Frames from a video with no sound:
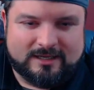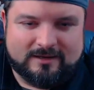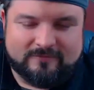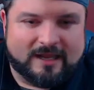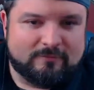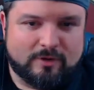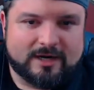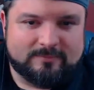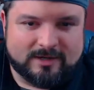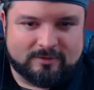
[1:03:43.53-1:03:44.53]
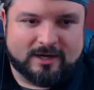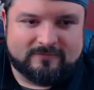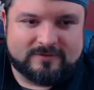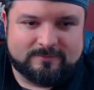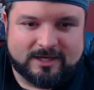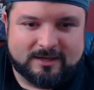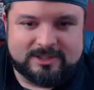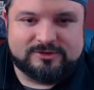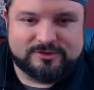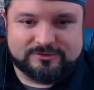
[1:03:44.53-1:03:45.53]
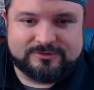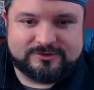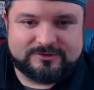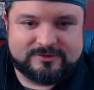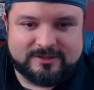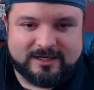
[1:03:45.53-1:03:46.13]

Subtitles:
if I wanted my wife to buy me juice